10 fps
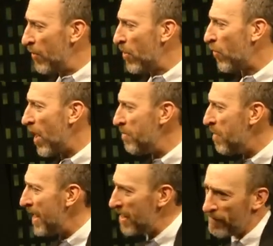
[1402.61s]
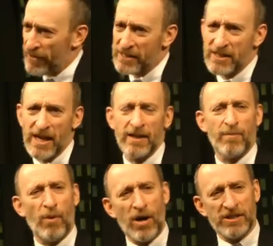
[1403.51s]
were what many of us in
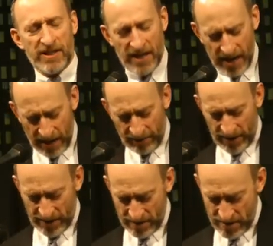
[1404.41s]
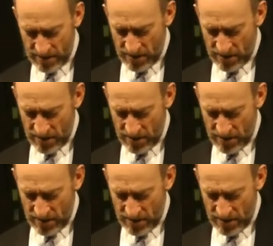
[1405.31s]
the Boston area